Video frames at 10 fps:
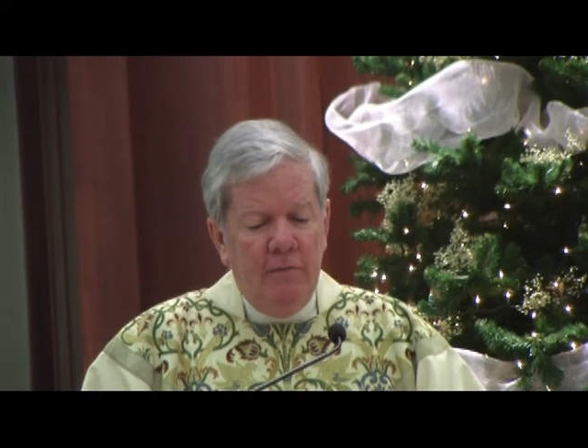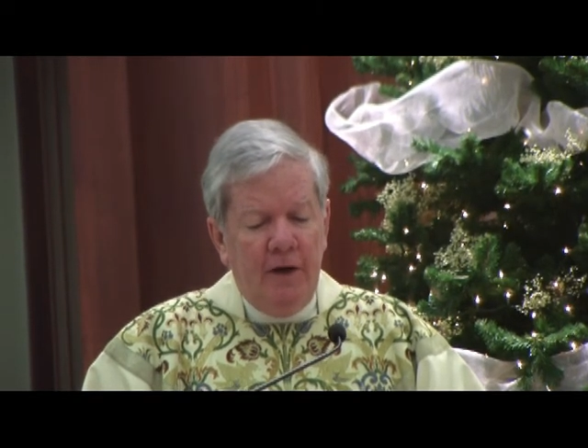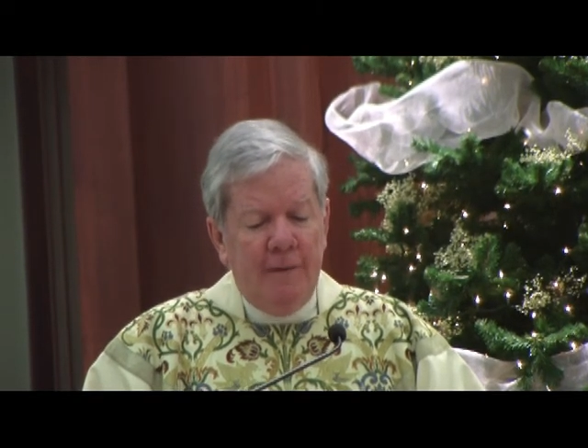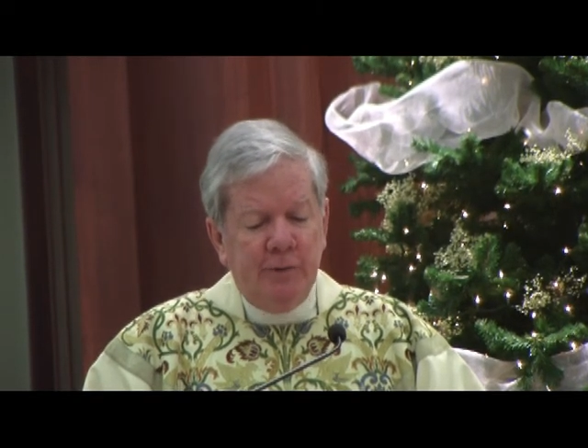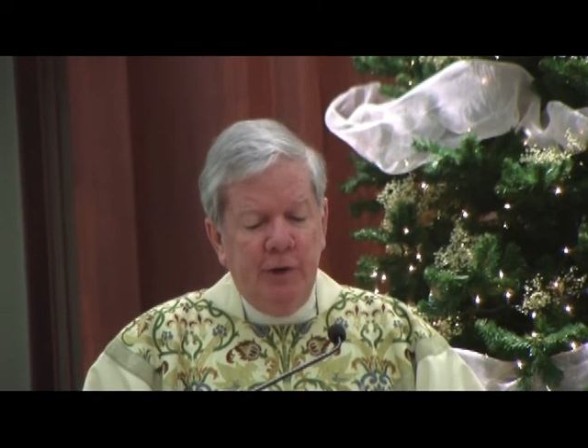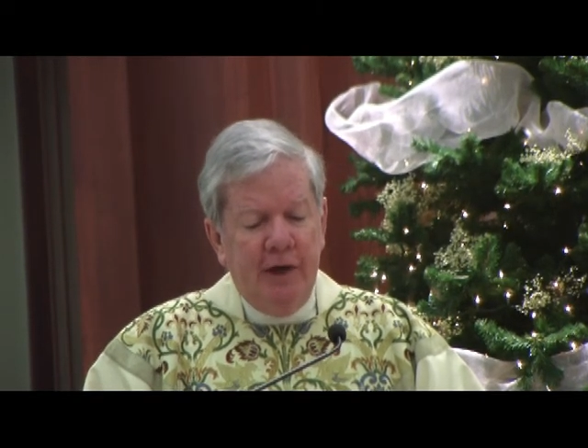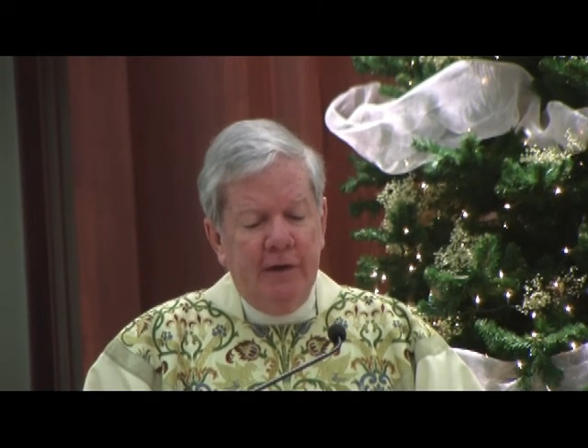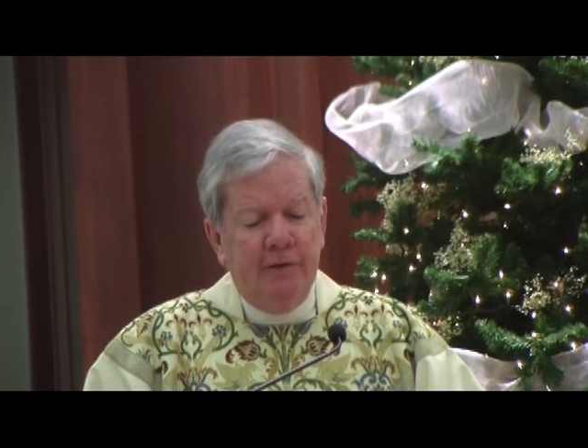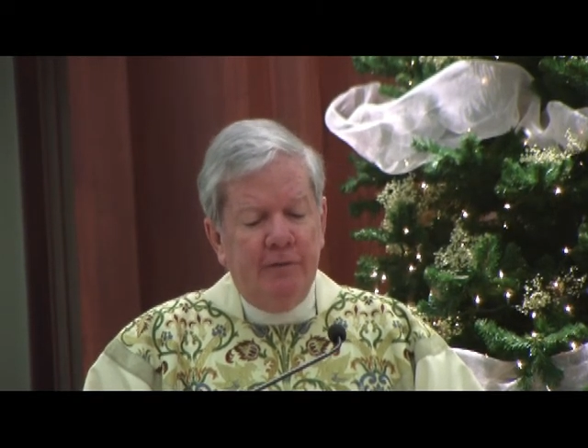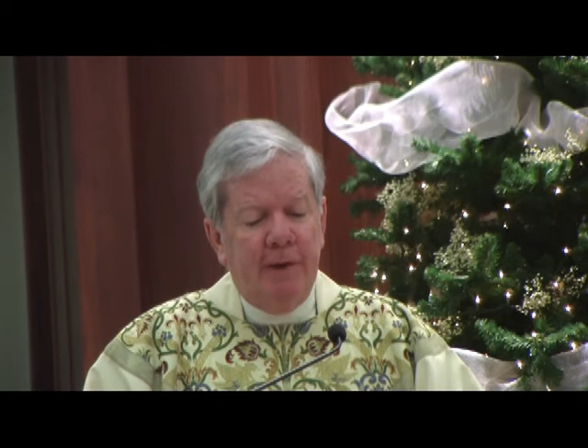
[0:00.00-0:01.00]
Perhaps we
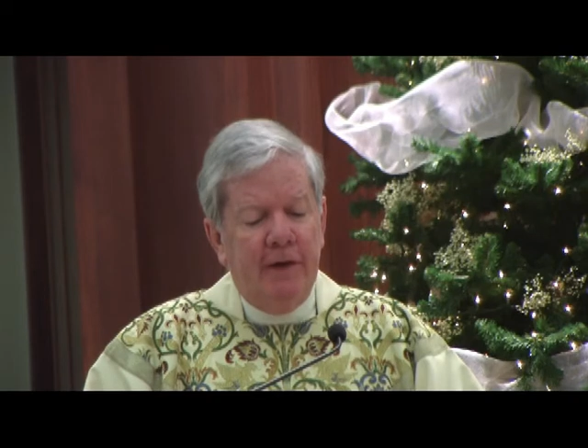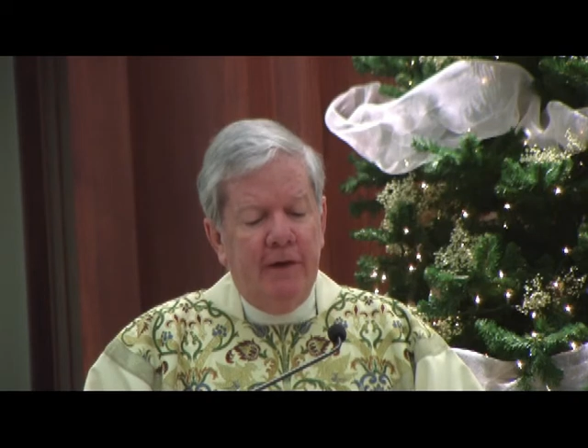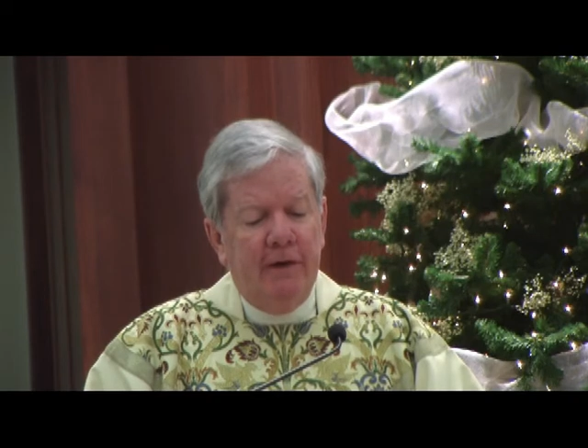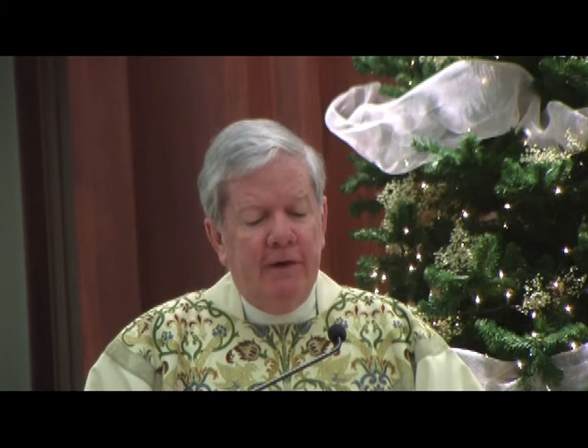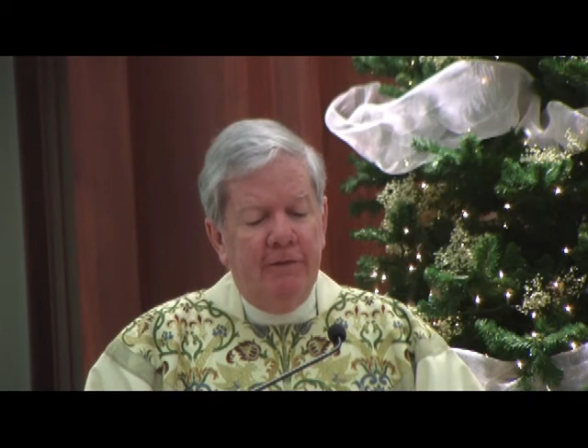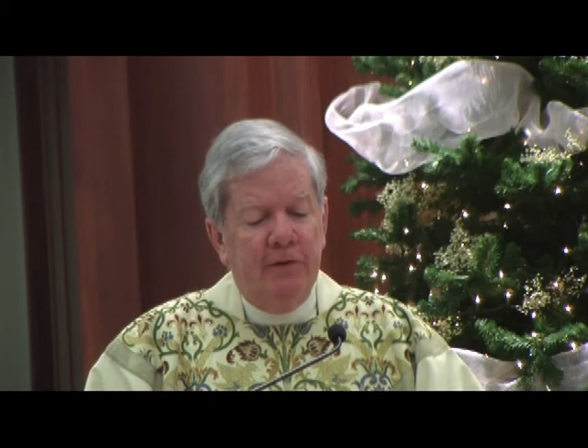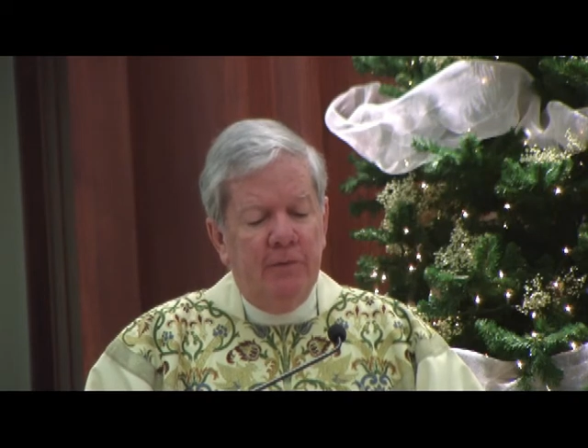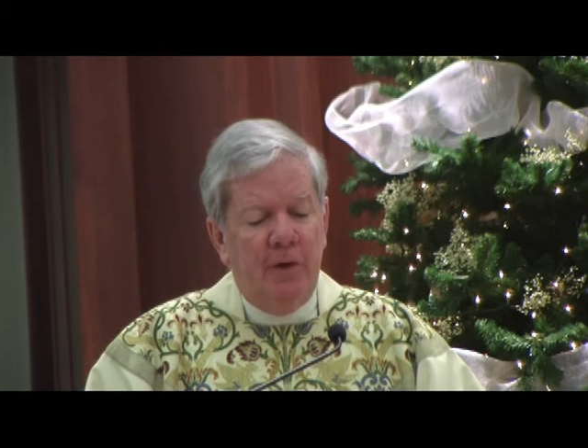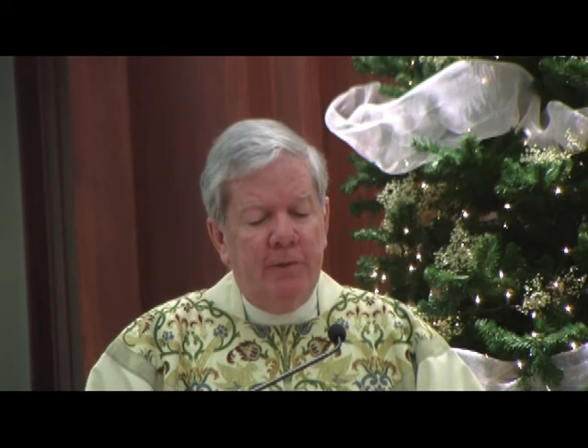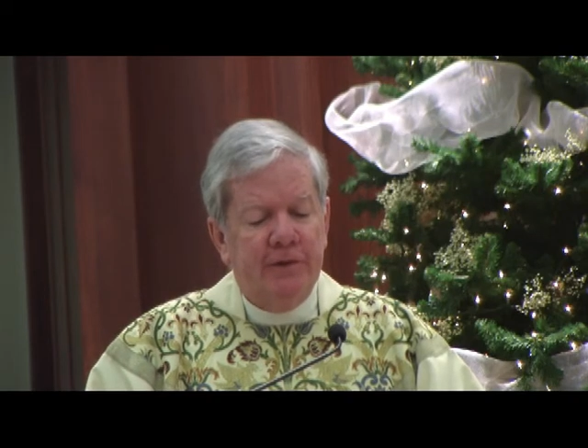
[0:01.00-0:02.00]
can spend a few
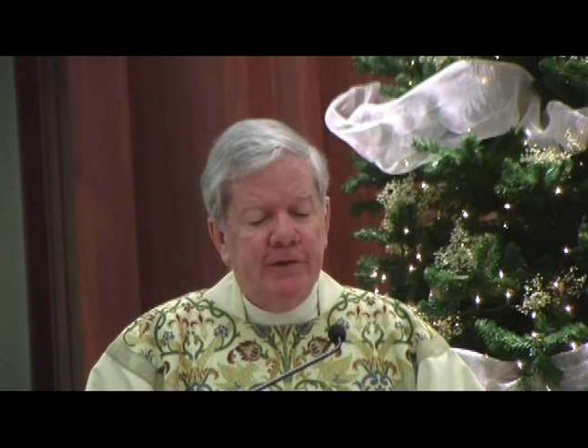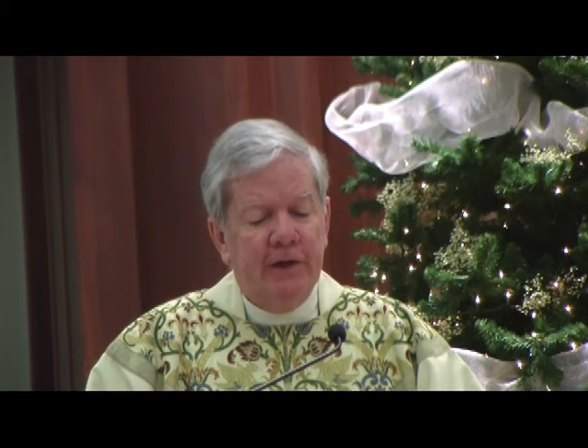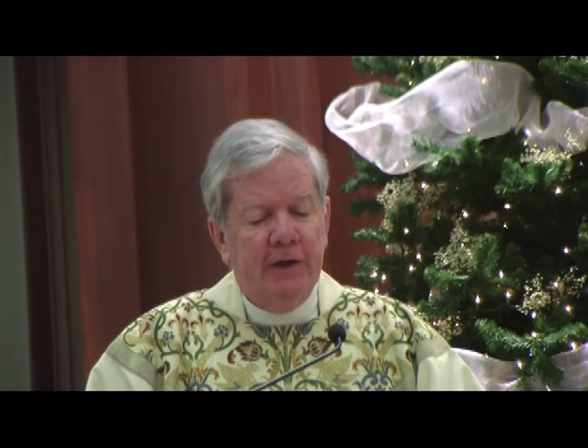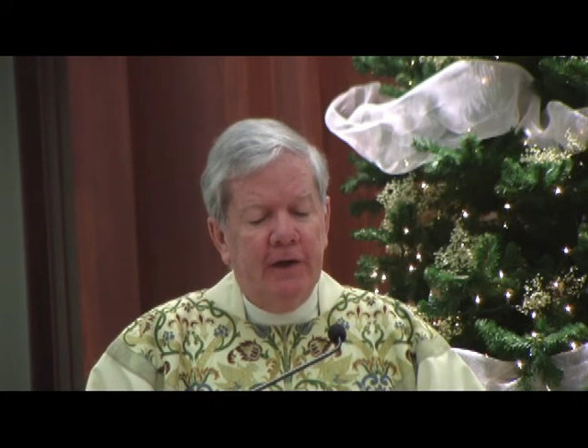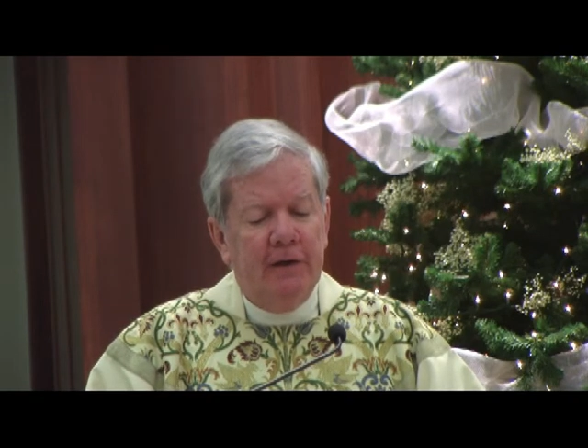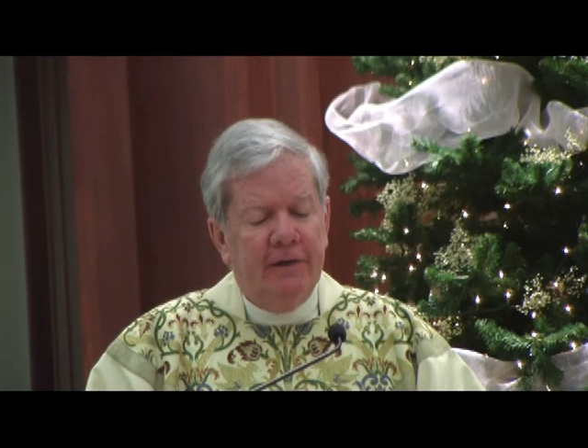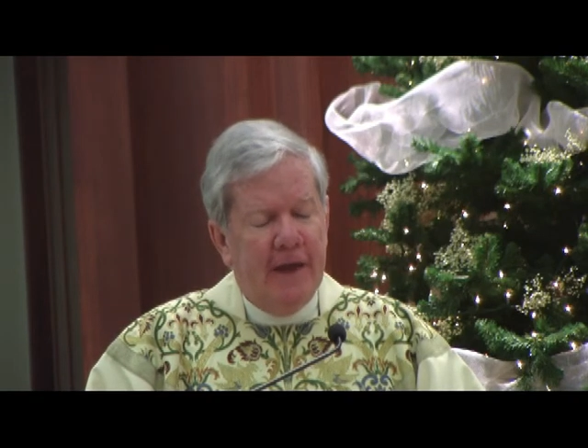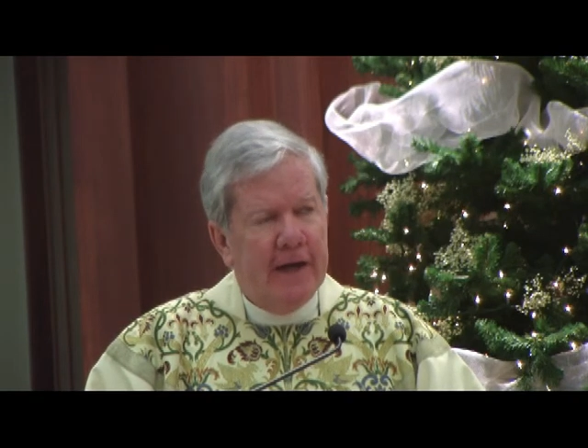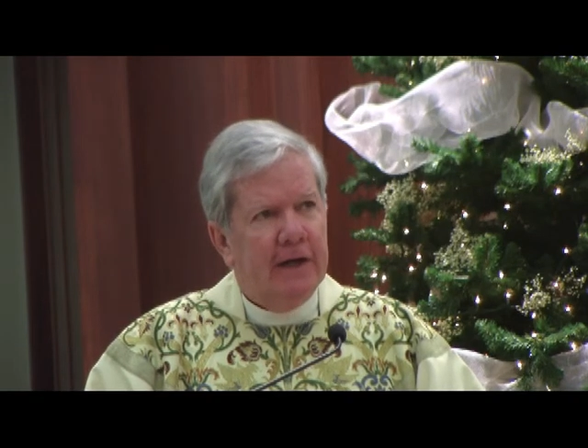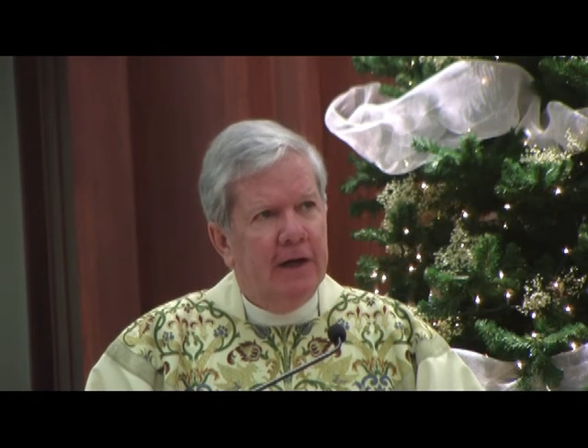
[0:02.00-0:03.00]
moments
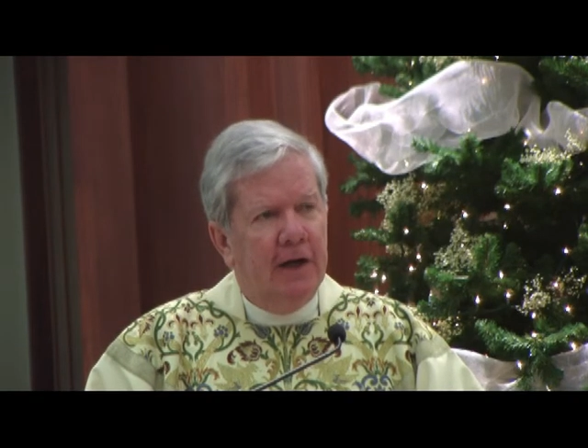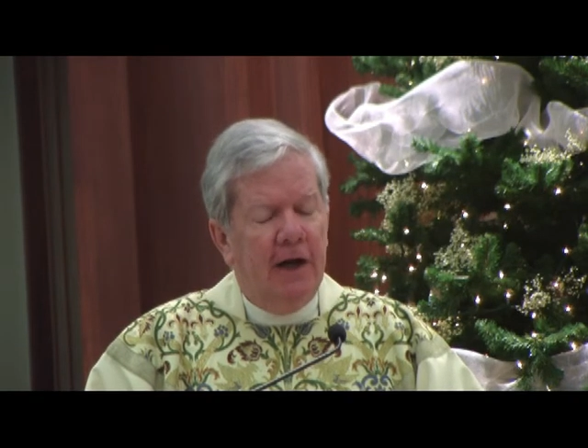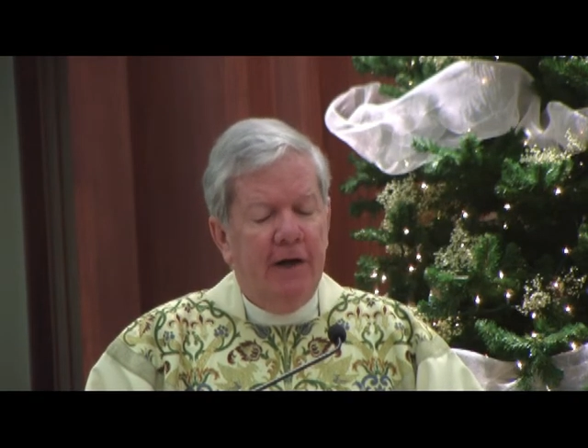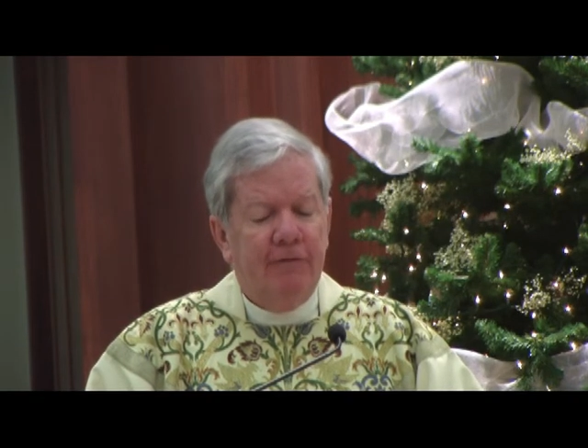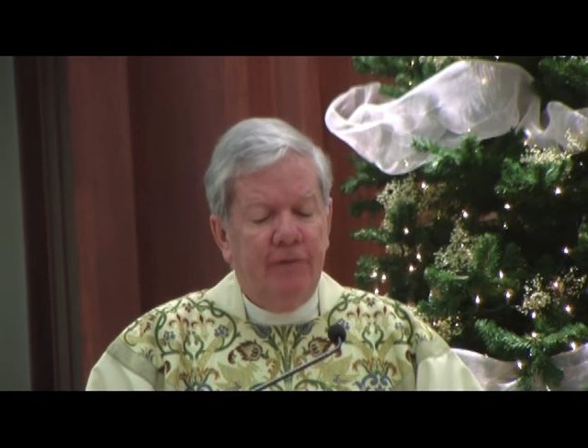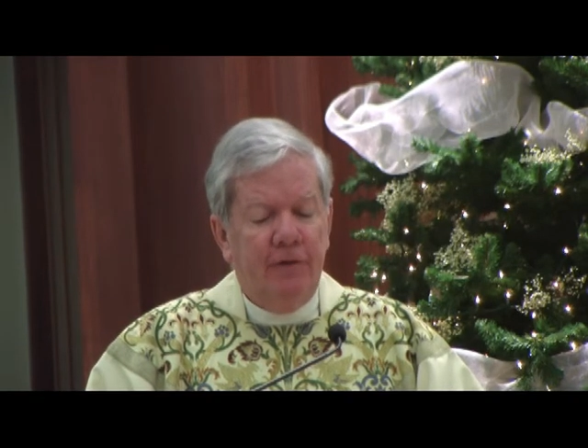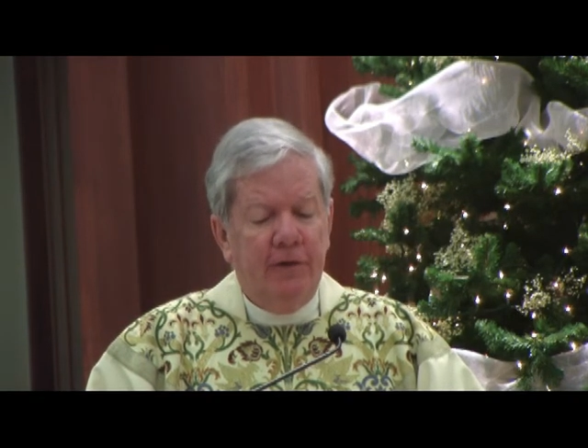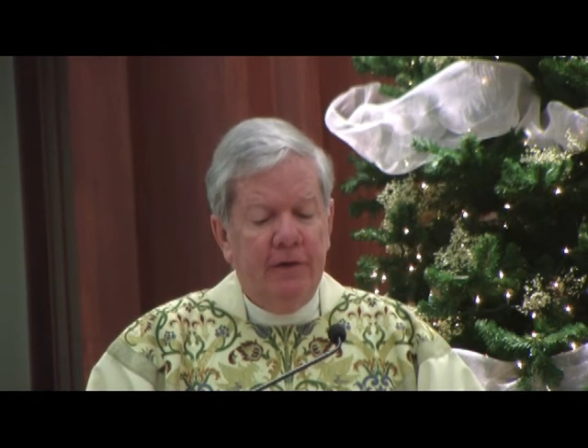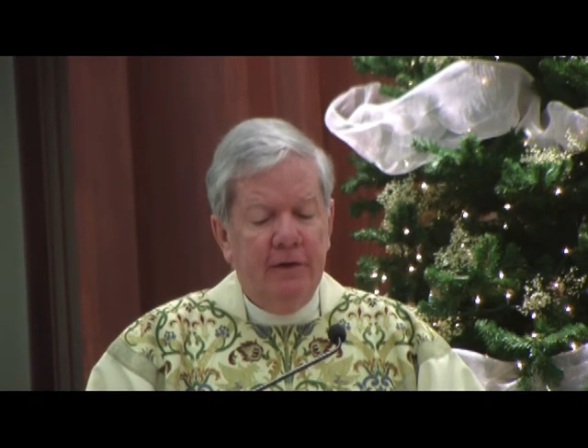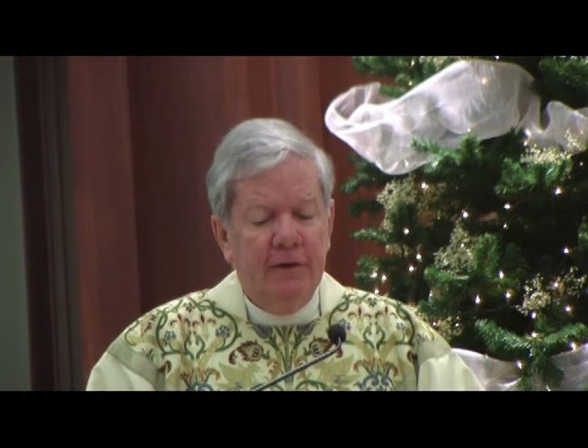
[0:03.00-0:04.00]
thanking God
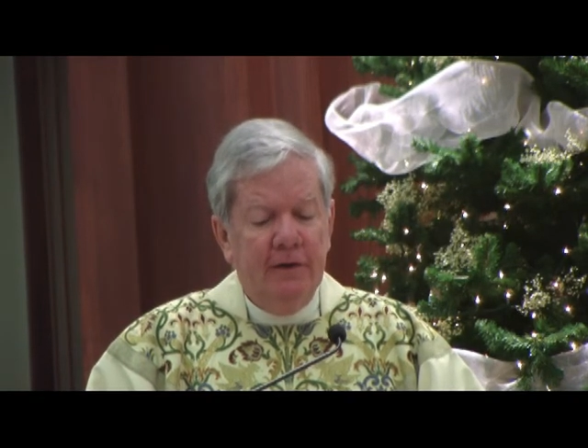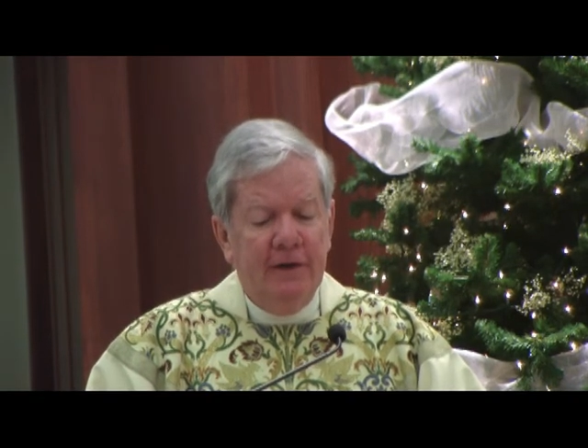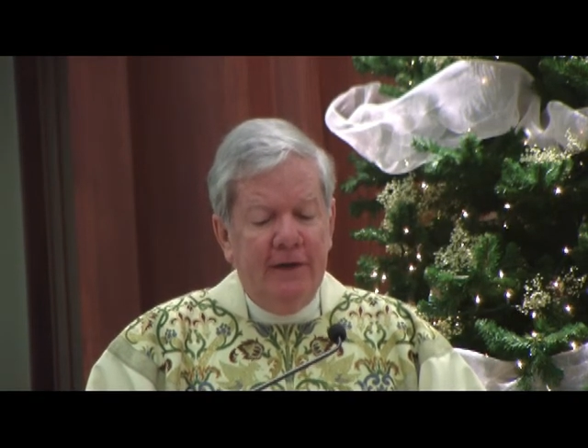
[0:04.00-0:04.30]
for the